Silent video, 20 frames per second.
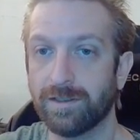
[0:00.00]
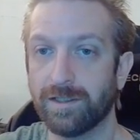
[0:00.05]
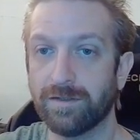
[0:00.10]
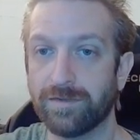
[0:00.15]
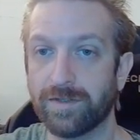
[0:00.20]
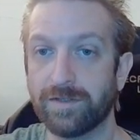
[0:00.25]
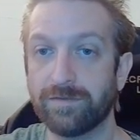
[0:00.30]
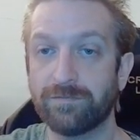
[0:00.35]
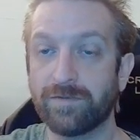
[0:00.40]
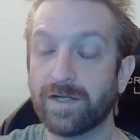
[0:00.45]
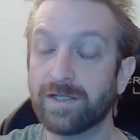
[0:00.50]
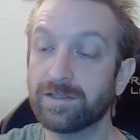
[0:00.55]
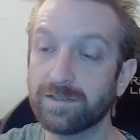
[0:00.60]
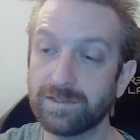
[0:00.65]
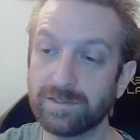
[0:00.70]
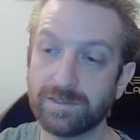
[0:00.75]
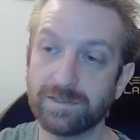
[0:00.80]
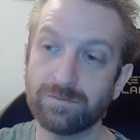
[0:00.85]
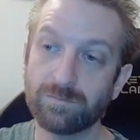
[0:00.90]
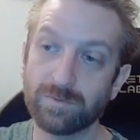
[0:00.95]
they finally
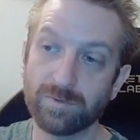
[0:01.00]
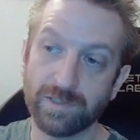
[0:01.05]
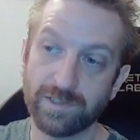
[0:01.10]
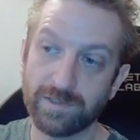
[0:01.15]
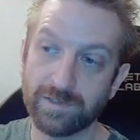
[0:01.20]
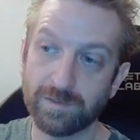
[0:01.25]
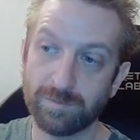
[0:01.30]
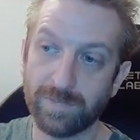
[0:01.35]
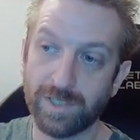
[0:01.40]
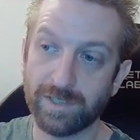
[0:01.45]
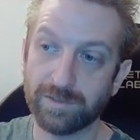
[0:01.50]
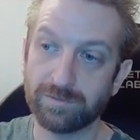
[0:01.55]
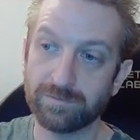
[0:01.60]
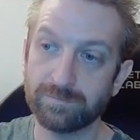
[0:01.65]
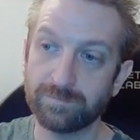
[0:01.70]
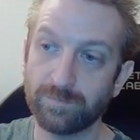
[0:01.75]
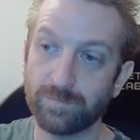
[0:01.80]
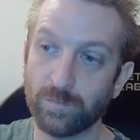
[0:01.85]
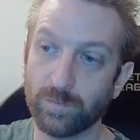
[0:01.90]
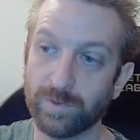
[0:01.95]
did release a model,
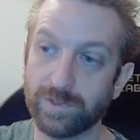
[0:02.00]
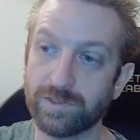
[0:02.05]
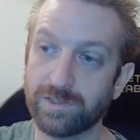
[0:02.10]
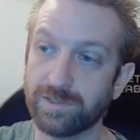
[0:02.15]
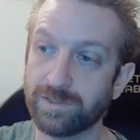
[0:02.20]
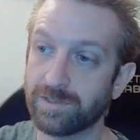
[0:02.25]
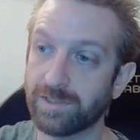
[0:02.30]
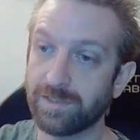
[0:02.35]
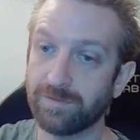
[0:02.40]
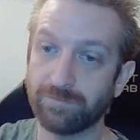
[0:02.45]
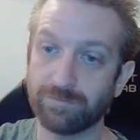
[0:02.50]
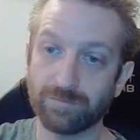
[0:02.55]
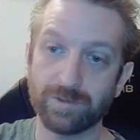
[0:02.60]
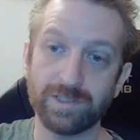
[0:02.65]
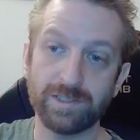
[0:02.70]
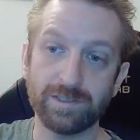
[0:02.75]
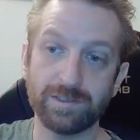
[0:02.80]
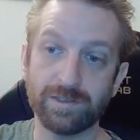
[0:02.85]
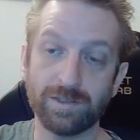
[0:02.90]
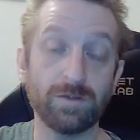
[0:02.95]
which is a
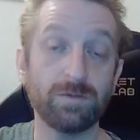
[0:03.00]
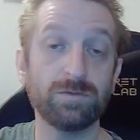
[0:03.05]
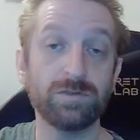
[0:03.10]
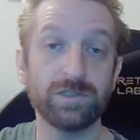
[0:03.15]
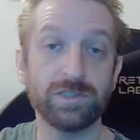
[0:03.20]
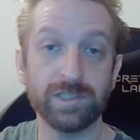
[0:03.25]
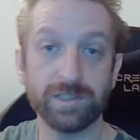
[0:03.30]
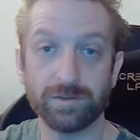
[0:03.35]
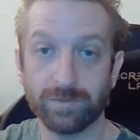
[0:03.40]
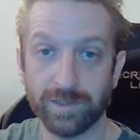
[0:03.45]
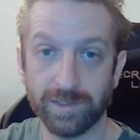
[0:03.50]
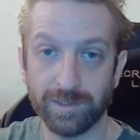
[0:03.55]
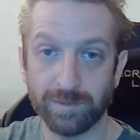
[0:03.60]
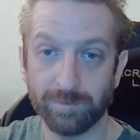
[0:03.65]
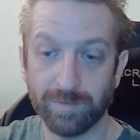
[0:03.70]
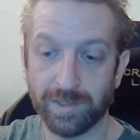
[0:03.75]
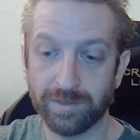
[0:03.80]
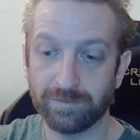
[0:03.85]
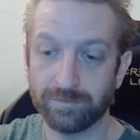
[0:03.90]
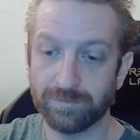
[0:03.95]
free code-generating
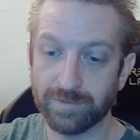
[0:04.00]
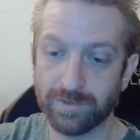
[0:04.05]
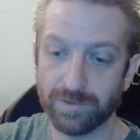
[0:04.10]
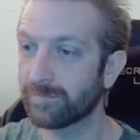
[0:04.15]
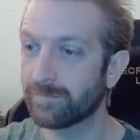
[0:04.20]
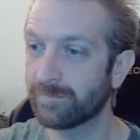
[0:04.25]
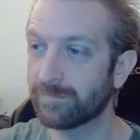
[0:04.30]
model.